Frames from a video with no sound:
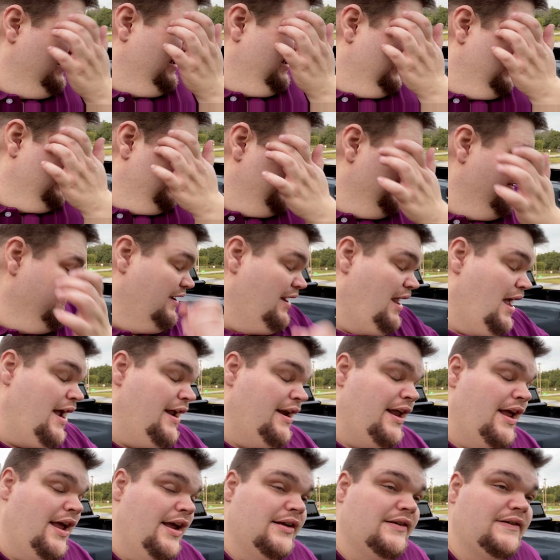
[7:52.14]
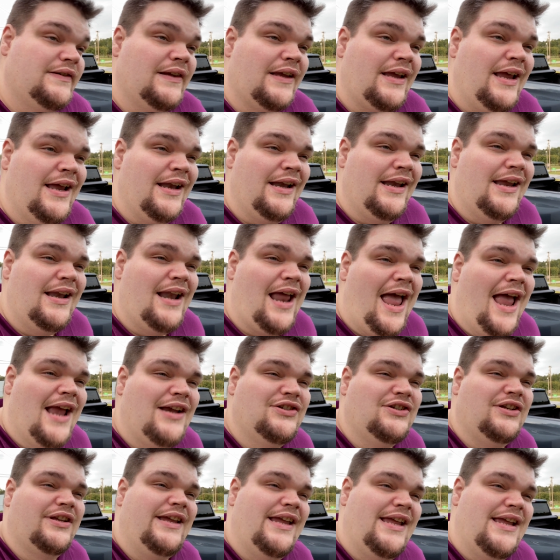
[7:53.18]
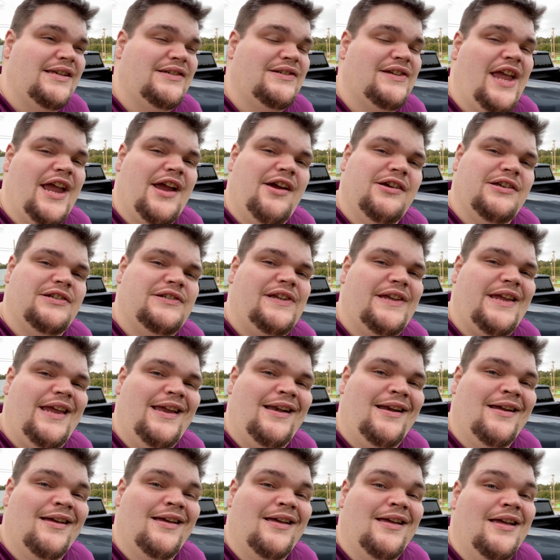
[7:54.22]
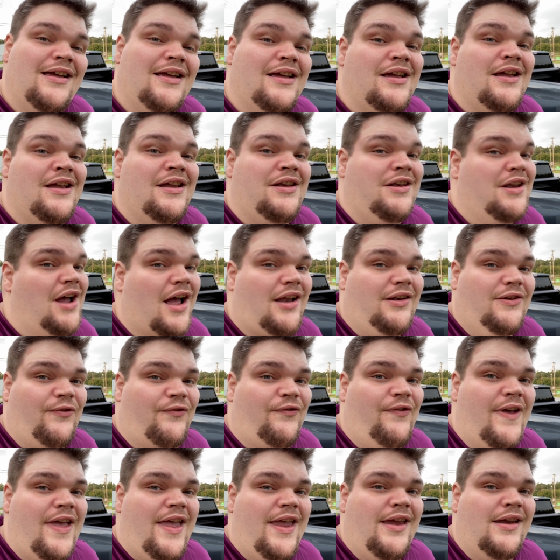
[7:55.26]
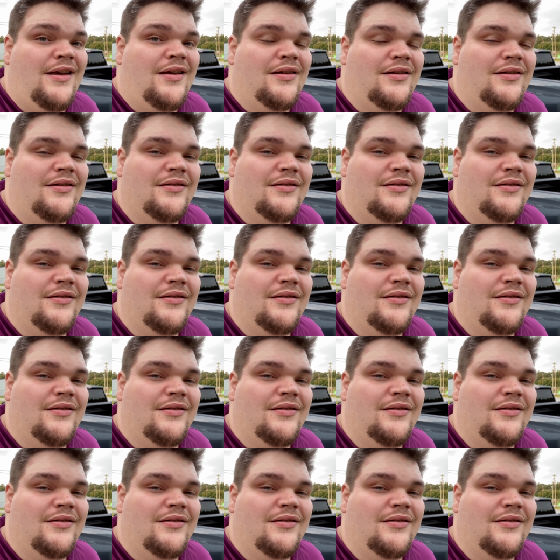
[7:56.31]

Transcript: in the Line-X, and it actually is guaranteed not to fade,